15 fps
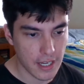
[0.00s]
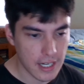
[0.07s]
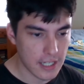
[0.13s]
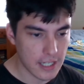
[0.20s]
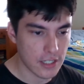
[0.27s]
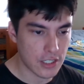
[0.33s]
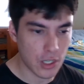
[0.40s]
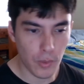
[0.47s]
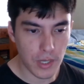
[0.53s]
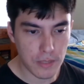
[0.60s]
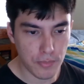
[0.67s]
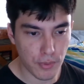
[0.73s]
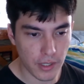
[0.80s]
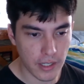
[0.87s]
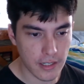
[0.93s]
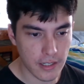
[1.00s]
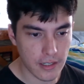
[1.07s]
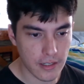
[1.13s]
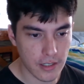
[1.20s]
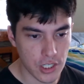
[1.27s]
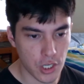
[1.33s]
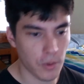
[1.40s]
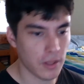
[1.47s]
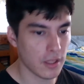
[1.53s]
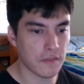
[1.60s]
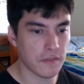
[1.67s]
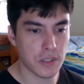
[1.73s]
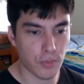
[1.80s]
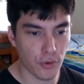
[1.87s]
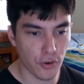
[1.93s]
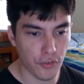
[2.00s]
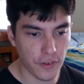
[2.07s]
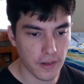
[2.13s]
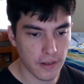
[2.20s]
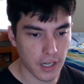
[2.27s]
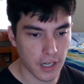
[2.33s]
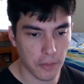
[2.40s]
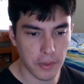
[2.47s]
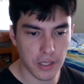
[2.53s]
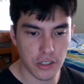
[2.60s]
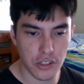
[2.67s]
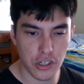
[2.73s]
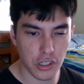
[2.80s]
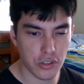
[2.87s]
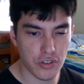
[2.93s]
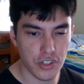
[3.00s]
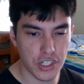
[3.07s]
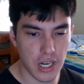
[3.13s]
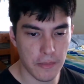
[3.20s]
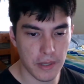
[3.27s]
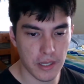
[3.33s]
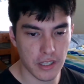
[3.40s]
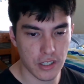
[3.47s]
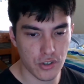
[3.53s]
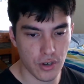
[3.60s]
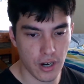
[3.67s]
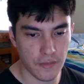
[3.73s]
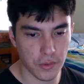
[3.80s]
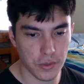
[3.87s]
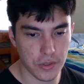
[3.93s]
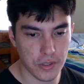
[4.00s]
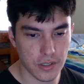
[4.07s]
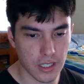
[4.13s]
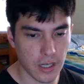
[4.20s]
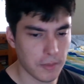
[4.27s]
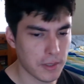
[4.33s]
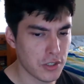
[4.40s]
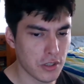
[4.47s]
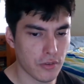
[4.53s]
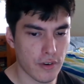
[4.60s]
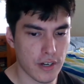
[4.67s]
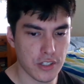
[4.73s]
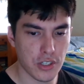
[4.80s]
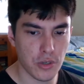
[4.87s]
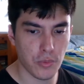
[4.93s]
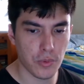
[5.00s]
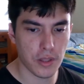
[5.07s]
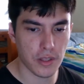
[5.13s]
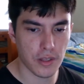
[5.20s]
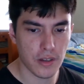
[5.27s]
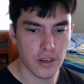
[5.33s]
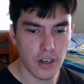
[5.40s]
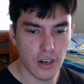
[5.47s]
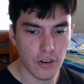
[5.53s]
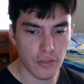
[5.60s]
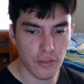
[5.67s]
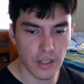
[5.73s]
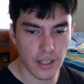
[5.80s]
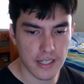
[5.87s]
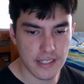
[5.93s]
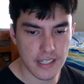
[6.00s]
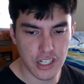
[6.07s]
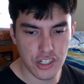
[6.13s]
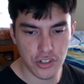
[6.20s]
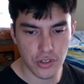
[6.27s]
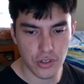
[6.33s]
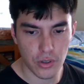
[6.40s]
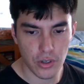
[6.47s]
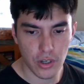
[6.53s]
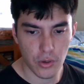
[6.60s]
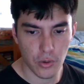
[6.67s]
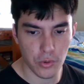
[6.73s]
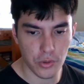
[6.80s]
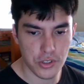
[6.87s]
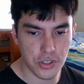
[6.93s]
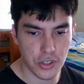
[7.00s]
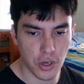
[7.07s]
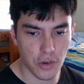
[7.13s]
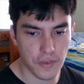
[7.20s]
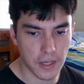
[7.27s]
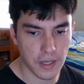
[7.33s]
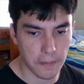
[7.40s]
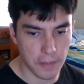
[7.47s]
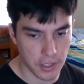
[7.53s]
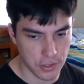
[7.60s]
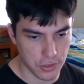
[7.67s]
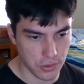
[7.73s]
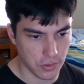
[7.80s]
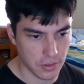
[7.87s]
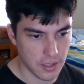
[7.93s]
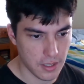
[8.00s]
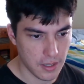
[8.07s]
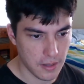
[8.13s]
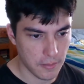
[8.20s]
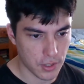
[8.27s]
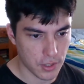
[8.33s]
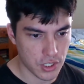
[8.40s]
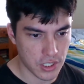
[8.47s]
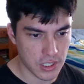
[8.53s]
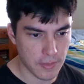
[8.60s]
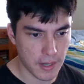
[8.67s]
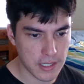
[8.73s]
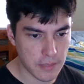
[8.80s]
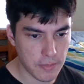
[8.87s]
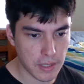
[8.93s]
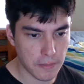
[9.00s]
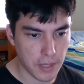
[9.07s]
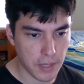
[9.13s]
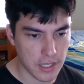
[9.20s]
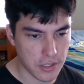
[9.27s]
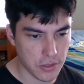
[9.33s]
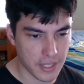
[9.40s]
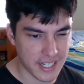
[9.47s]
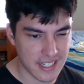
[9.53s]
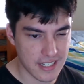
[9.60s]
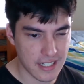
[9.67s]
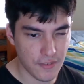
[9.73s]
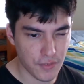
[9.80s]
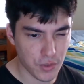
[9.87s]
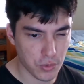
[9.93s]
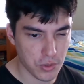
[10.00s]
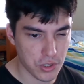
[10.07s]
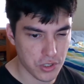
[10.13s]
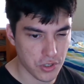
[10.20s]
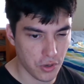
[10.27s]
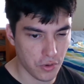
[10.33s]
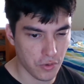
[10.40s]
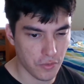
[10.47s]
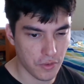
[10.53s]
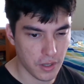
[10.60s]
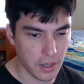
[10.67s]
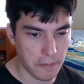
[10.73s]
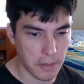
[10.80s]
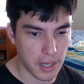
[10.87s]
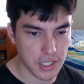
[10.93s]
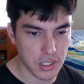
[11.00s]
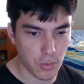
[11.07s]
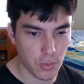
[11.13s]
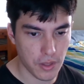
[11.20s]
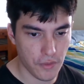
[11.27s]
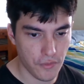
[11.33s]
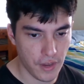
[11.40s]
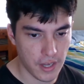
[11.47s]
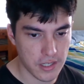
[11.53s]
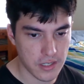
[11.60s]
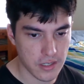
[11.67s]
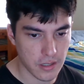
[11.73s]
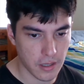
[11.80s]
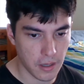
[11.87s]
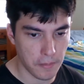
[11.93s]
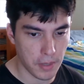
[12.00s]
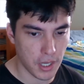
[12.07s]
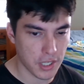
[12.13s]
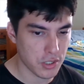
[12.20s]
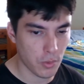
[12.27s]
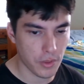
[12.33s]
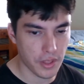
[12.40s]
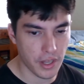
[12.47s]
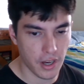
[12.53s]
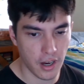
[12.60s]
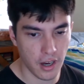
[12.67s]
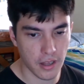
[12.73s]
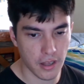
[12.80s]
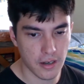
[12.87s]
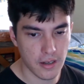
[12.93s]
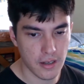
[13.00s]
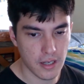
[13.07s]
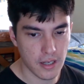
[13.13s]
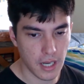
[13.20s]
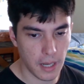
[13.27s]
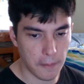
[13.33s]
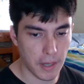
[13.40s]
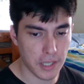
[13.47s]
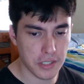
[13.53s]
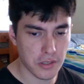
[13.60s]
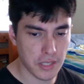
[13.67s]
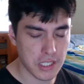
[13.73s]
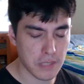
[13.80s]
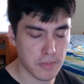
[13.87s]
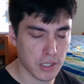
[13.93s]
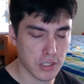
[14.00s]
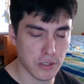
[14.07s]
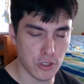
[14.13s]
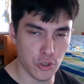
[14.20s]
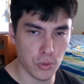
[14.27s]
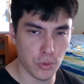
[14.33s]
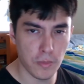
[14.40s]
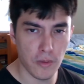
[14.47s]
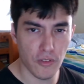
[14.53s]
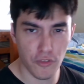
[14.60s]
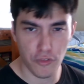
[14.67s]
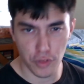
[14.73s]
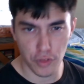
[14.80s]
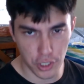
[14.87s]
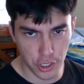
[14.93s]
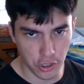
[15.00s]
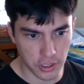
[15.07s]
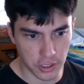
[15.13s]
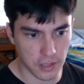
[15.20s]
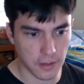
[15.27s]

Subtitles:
Zoe is brilliant. Zoe loves to prove it, helping the Doctor and Jamie in their travels, coming to the rescue with the realization or solving a puzzle. But she's about to meet a puzzle that's difficult to solve. A puzzle with a face, a puzzle with a heart, a puzzle that spells doom for the Doctor.